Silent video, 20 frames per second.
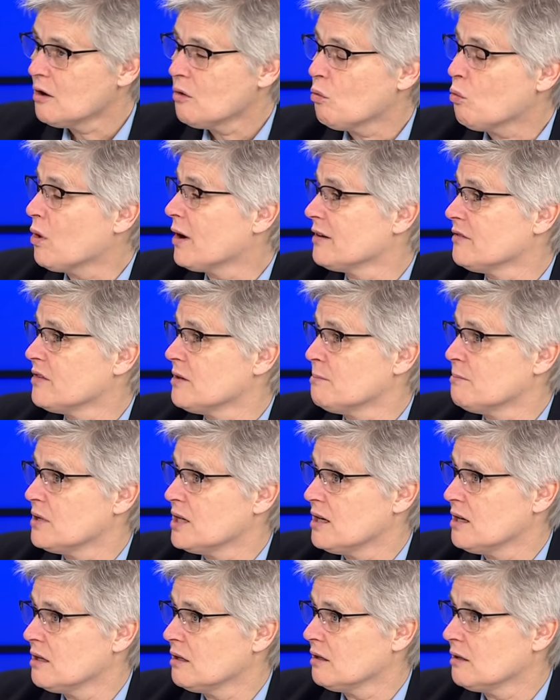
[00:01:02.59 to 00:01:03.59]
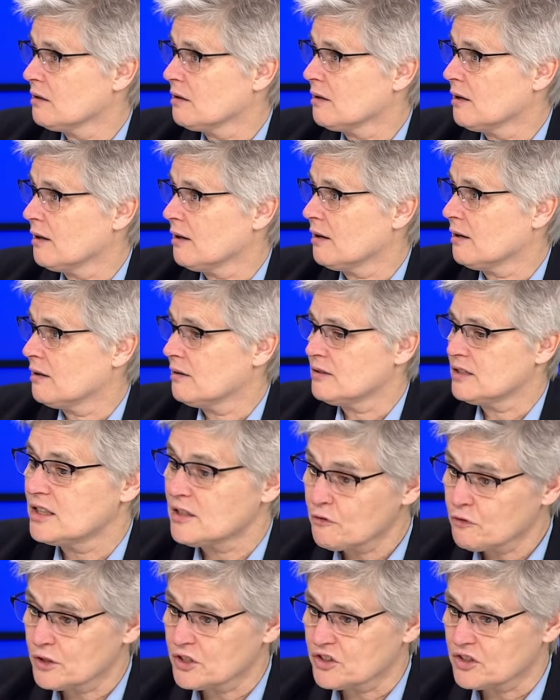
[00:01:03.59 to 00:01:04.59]
One of the big uh,
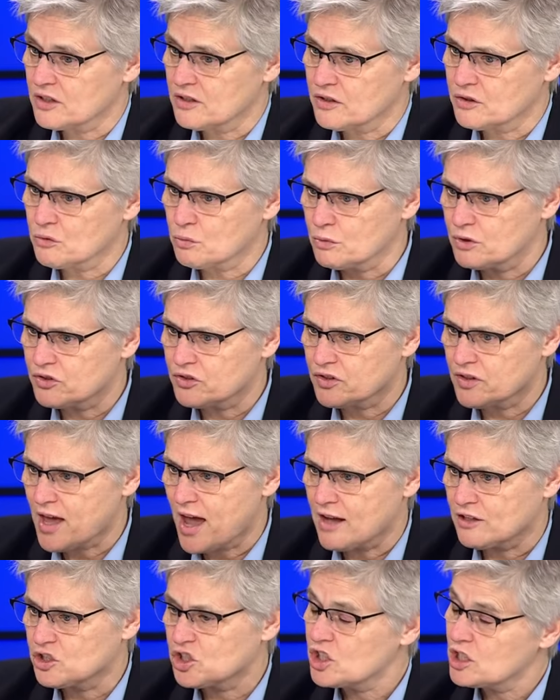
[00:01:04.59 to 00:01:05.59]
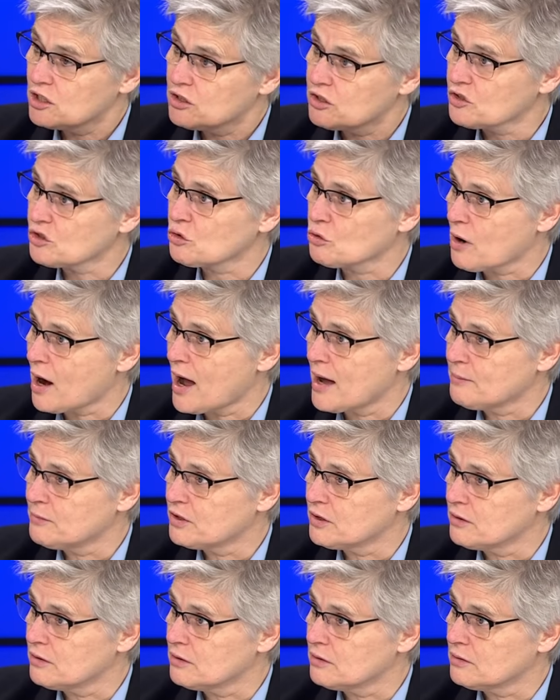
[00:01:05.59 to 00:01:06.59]
differences was that she described
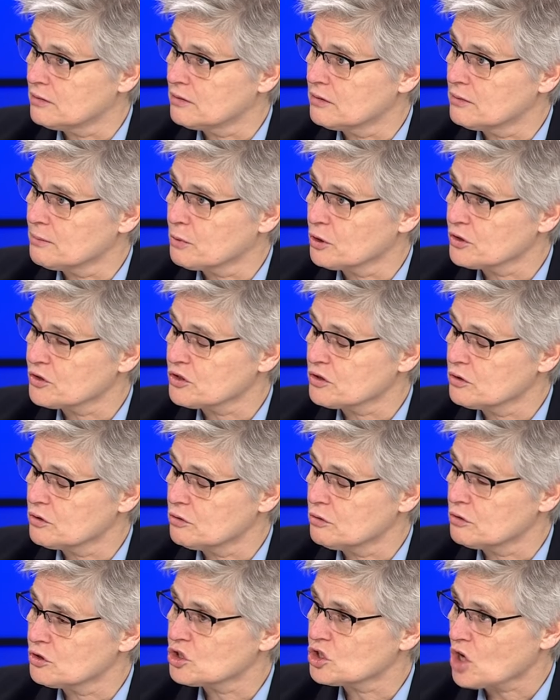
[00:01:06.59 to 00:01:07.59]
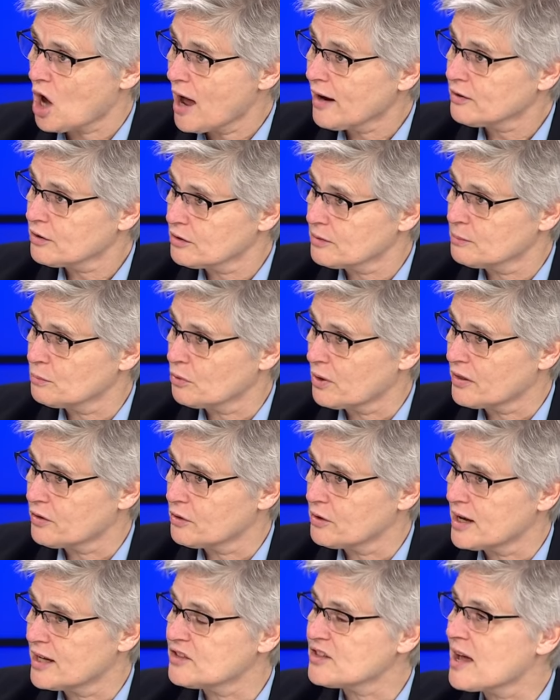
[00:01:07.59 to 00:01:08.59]
the, the person who shot her
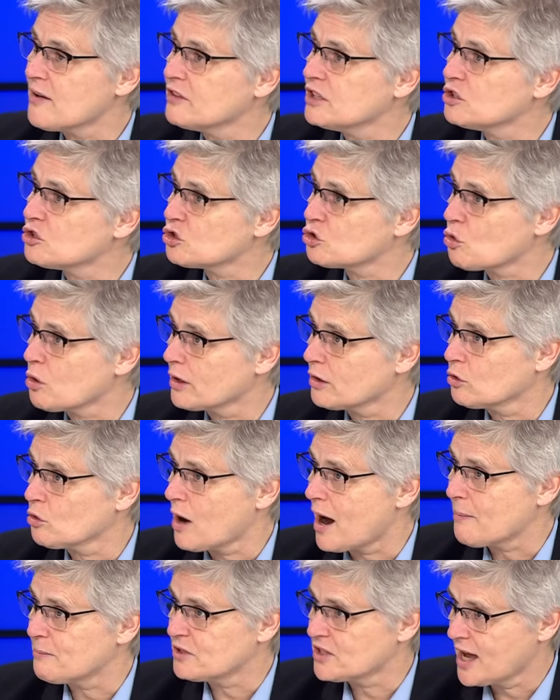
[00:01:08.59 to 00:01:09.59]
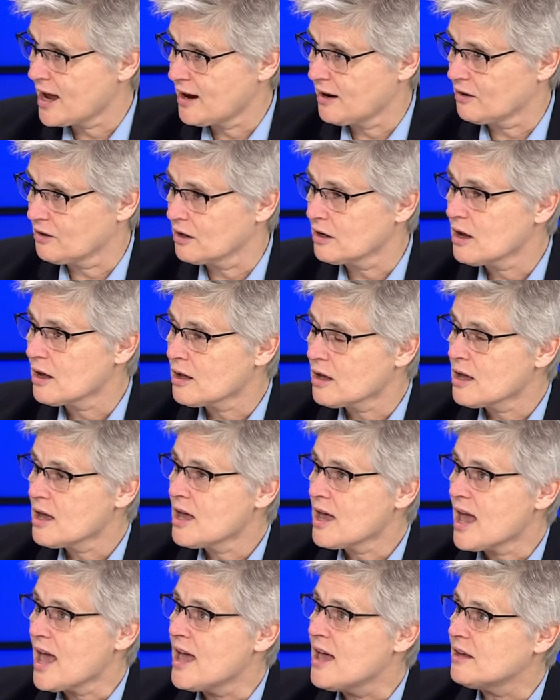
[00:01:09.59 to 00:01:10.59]
brother as having short cropped hair.
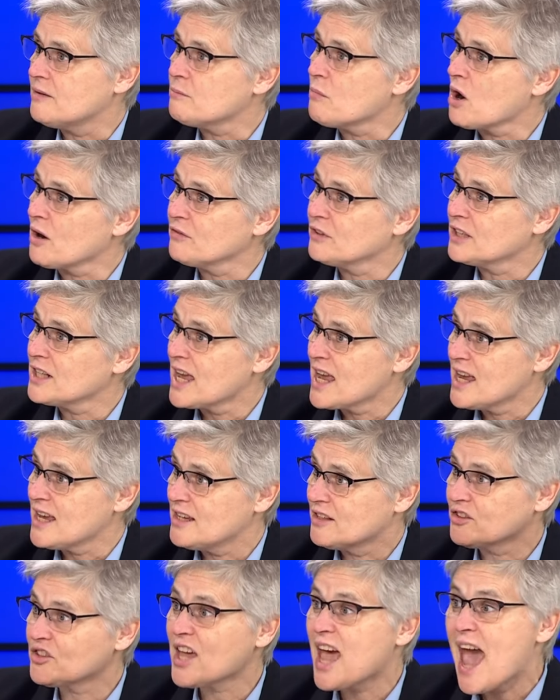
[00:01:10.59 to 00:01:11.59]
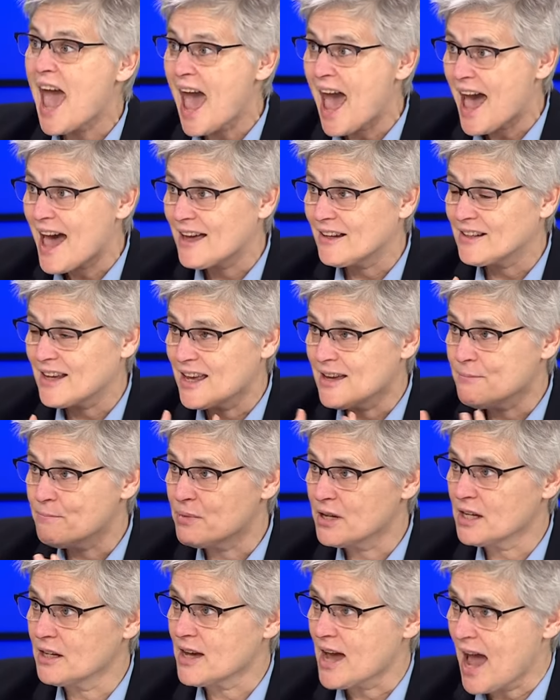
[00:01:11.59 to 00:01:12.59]
And Marvin Haynes had a
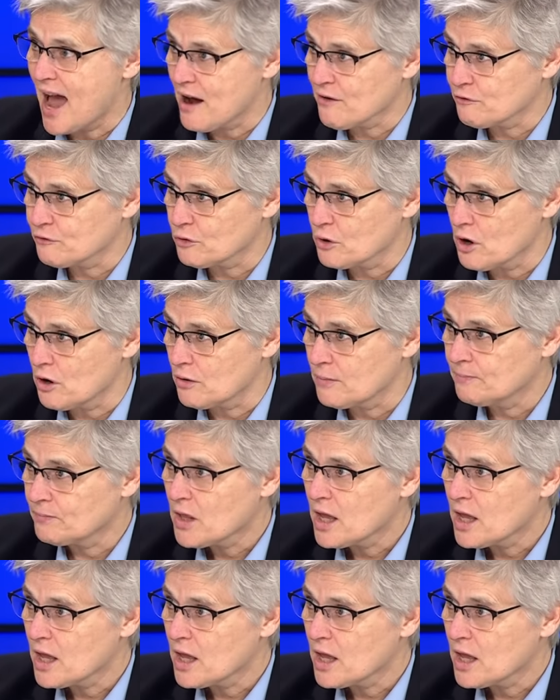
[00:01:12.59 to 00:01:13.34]
big afro.